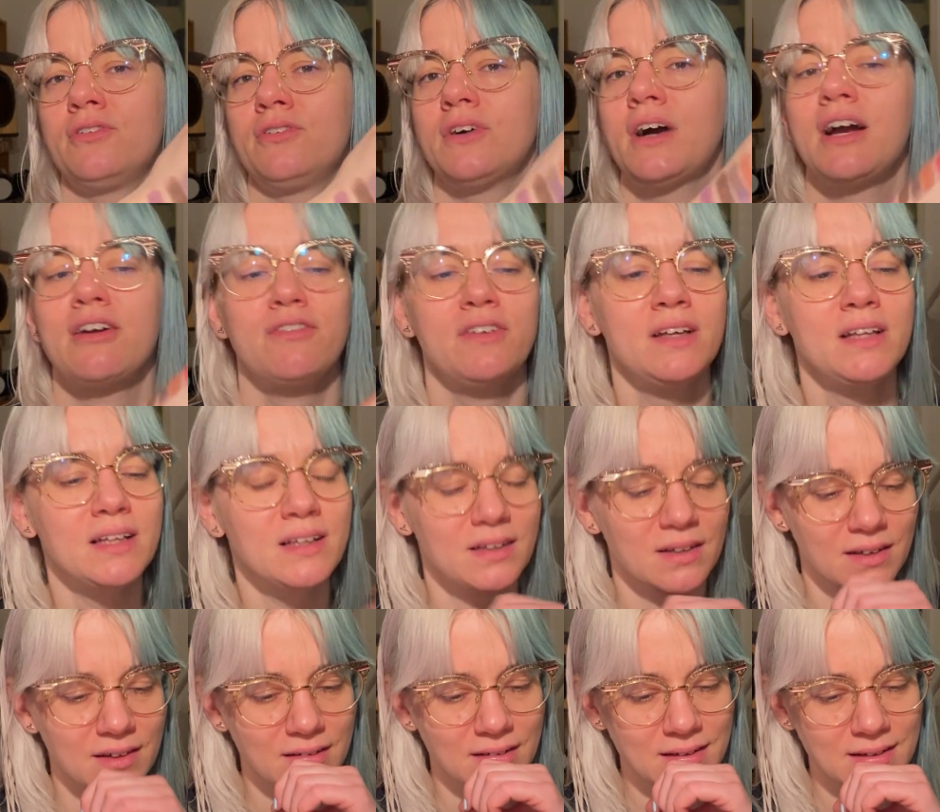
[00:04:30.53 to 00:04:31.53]
I feel like
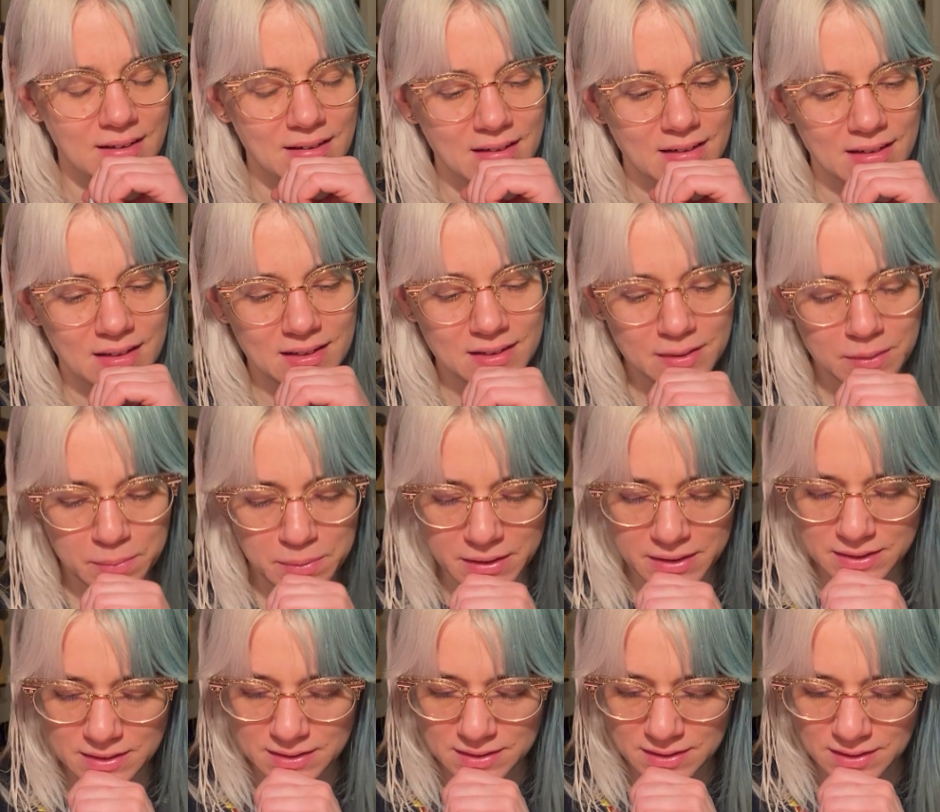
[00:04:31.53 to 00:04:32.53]
a little bit,
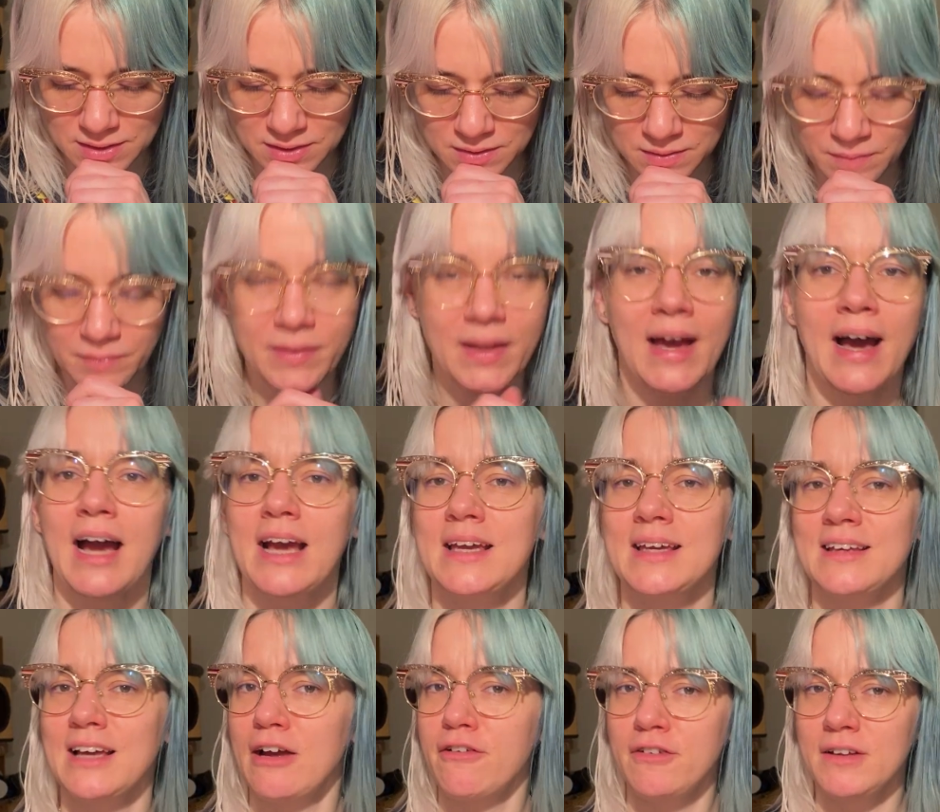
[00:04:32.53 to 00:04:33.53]

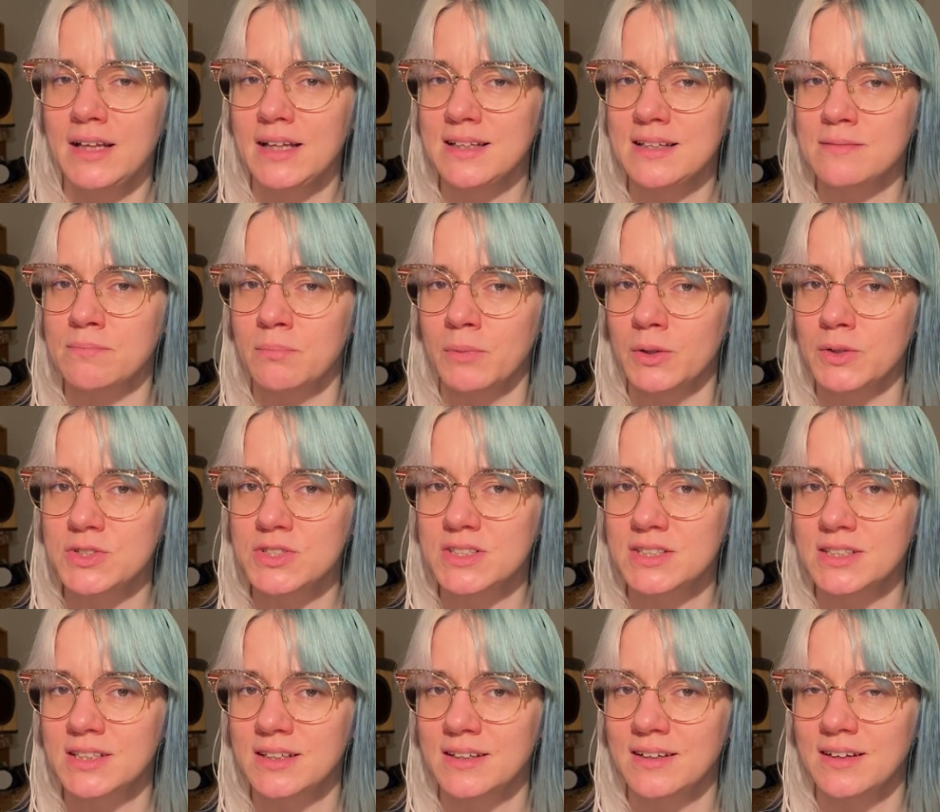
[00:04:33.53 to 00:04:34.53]
I feel like this
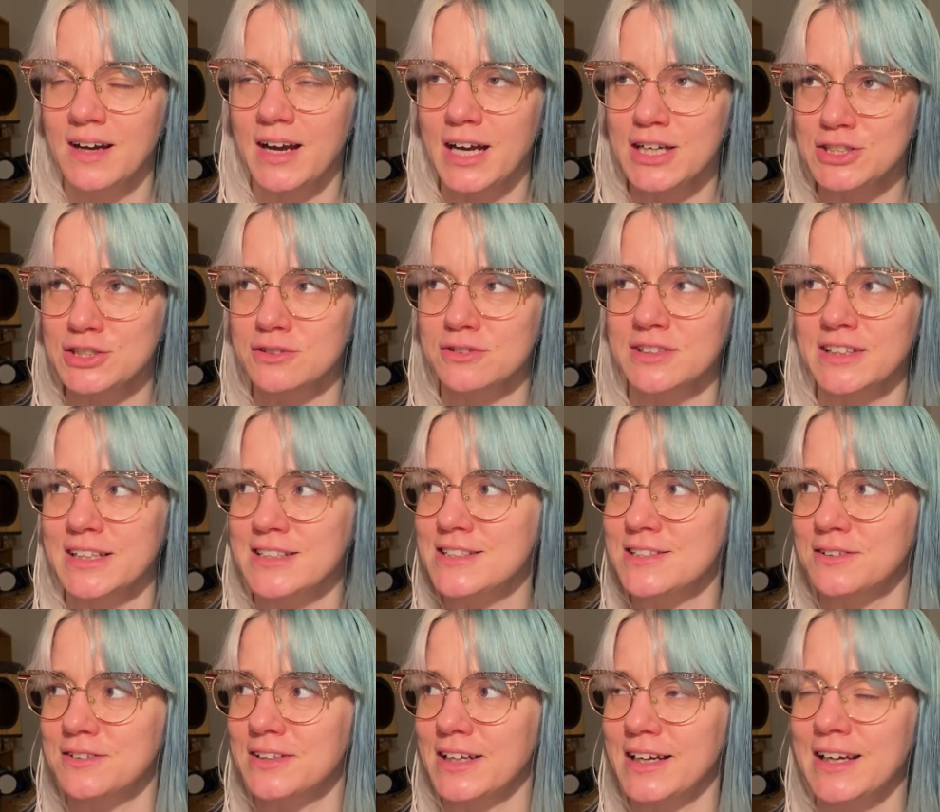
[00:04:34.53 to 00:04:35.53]
most eyeshadow roulette,
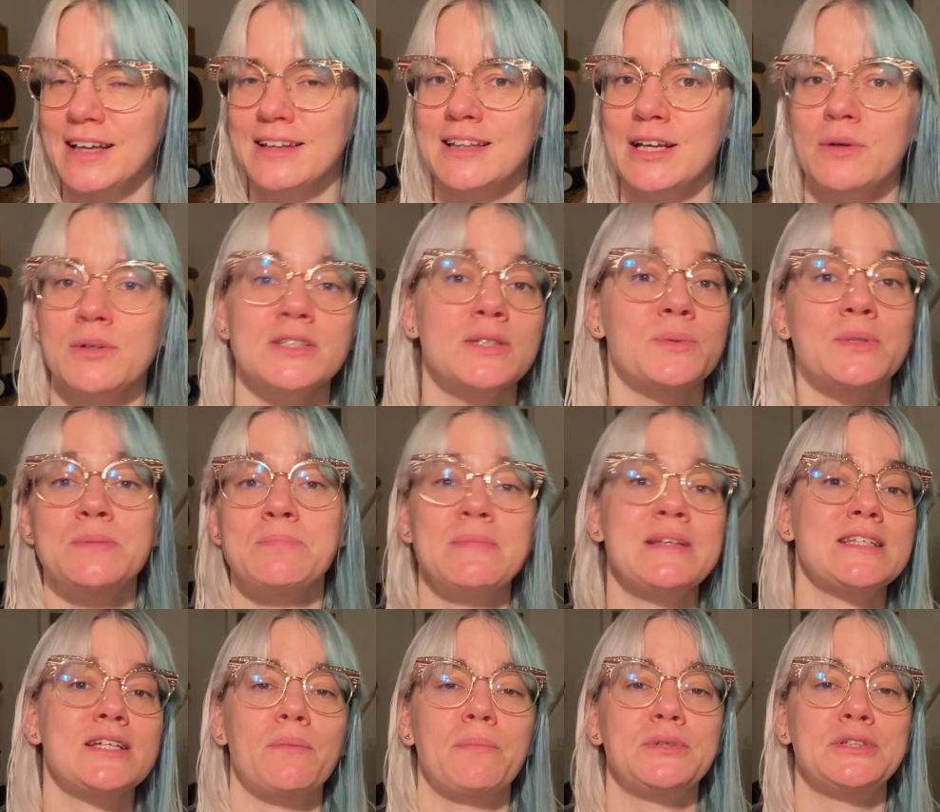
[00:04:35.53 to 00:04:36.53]
so there was a missed
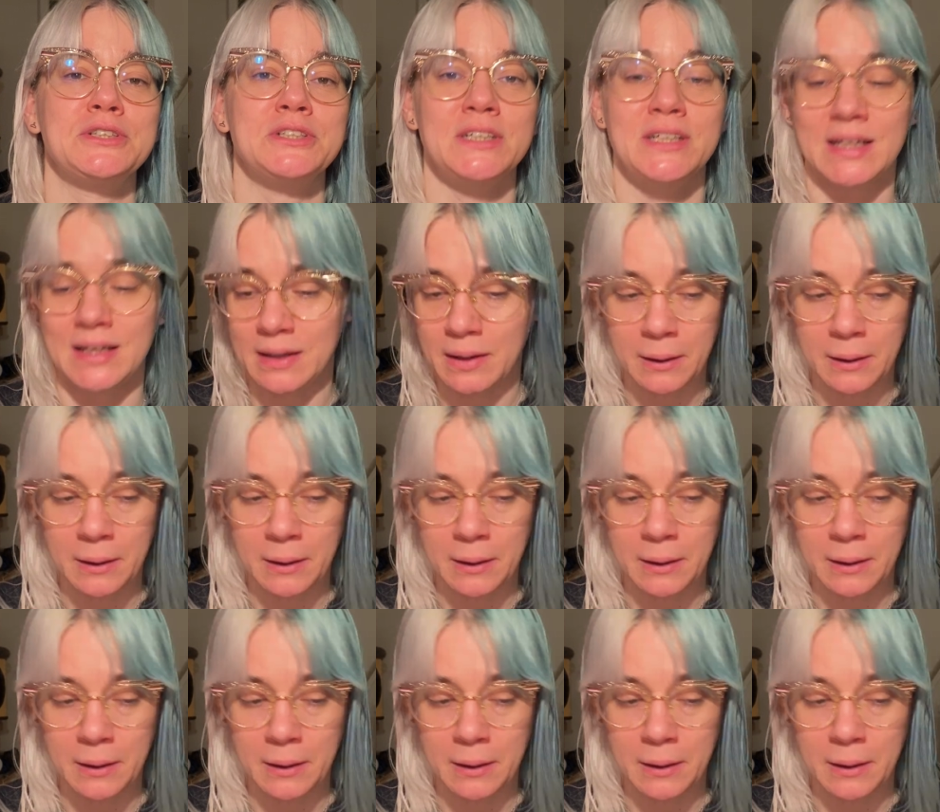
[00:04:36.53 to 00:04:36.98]
opportunity.